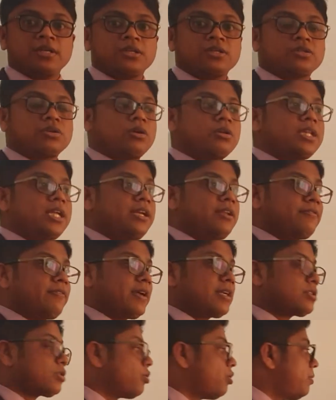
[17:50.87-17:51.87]
so the
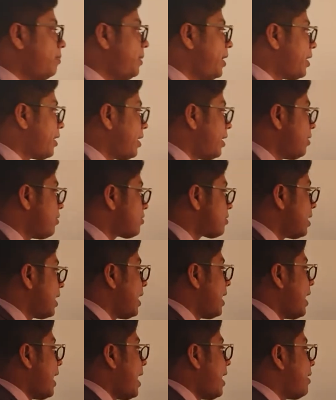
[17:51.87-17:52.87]
defects could be reduced,
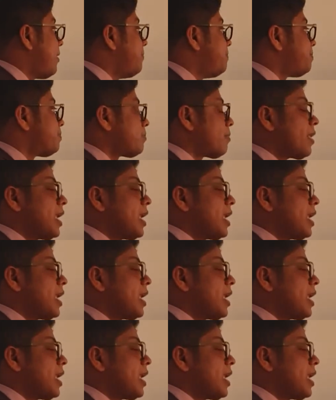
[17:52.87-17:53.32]
and